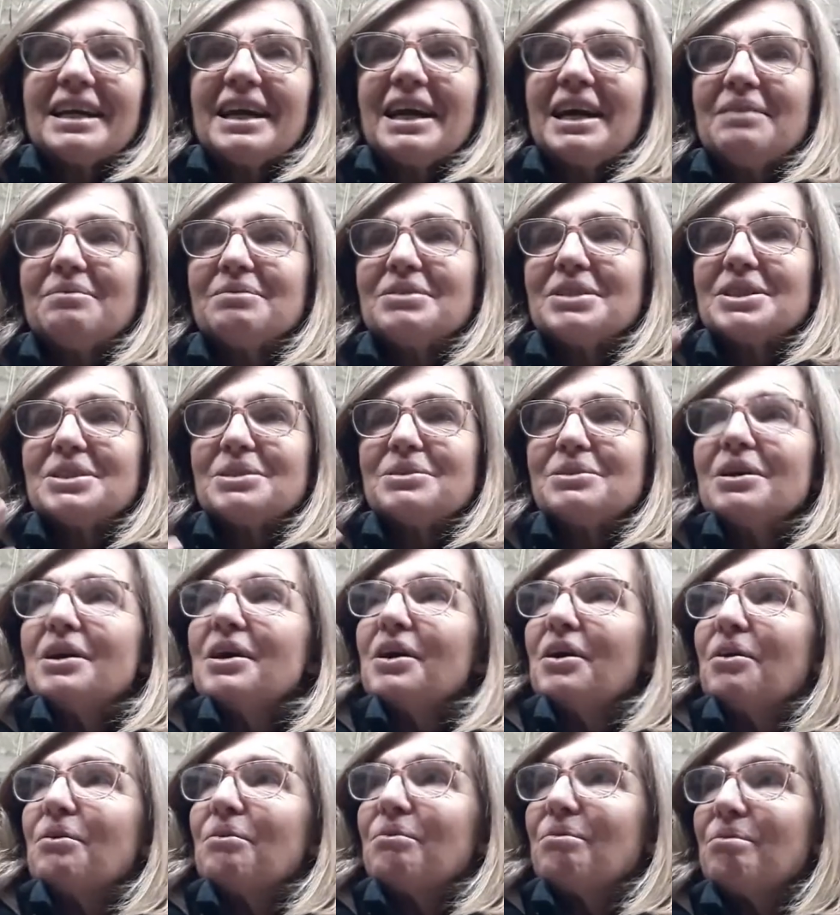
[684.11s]
I'm just
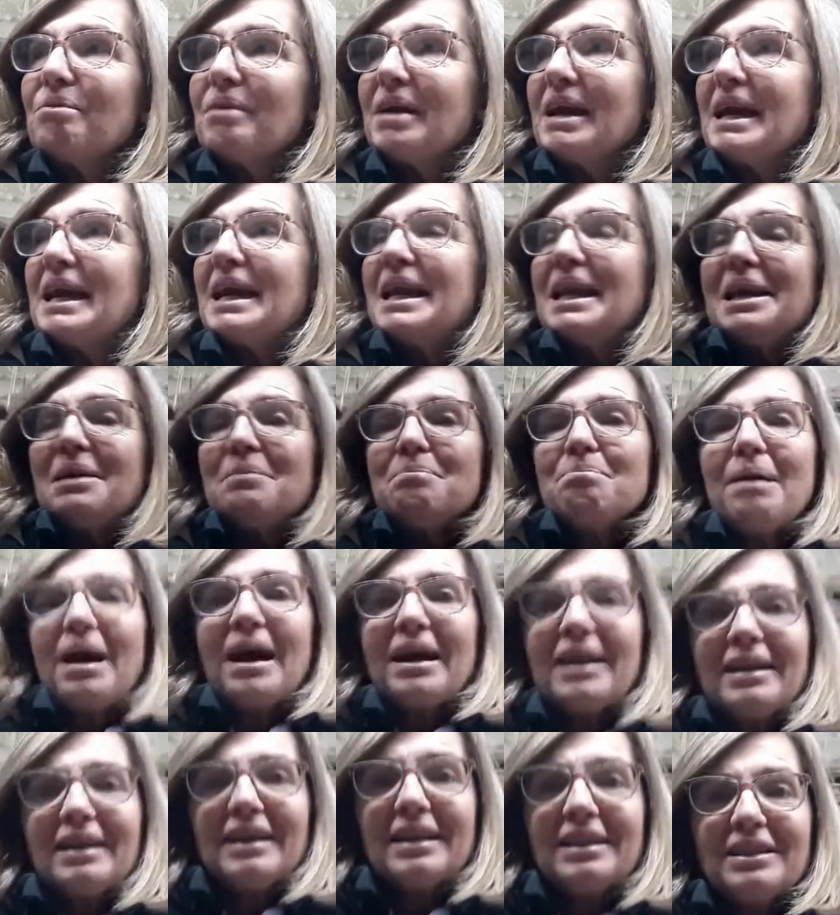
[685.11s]
really
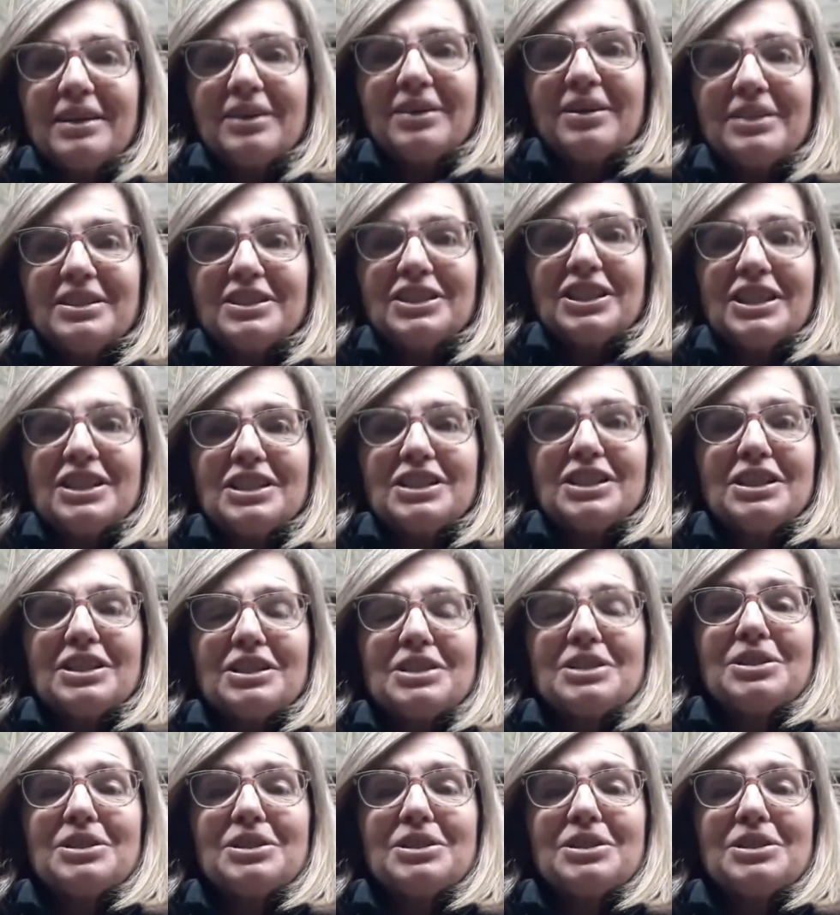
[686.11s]
battling the congestion.